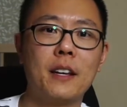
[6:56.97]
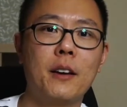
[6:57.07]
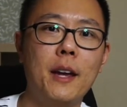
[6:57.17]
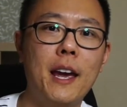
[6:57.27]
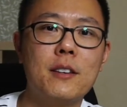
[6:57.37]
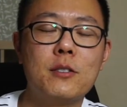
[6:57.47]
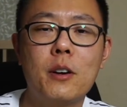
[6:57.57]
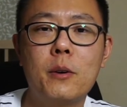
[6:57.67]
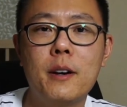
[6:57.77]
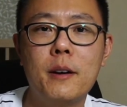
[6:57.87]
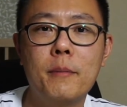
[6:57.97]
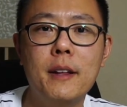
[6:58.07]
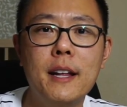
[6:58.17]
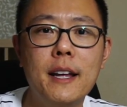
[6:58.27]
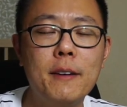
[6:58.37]
Okay, so um,
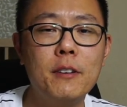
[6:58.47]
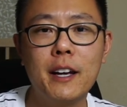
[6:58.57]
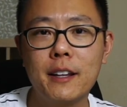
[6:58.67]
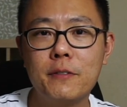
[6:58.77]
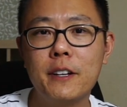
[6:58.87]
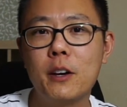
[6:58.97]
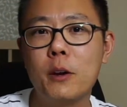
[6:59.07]
if you like this video,